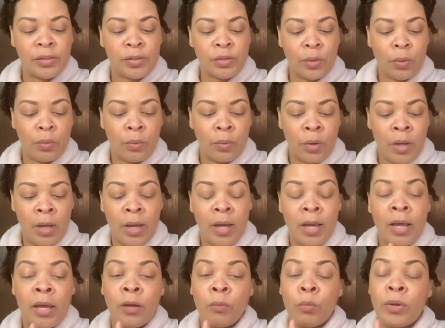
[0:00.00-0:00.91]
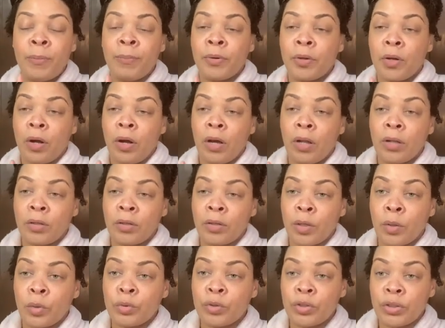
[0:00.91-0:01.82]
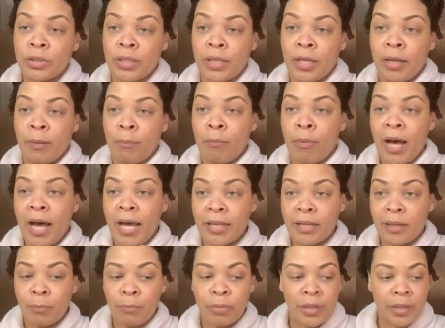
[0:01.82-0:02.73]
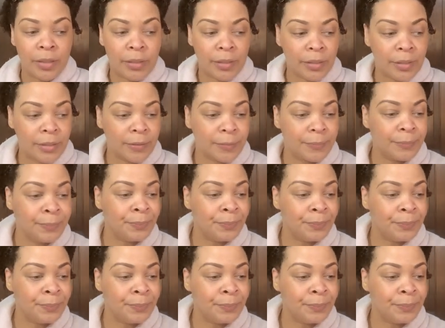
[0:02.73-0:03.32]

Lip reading: So we put on lotion, body butter.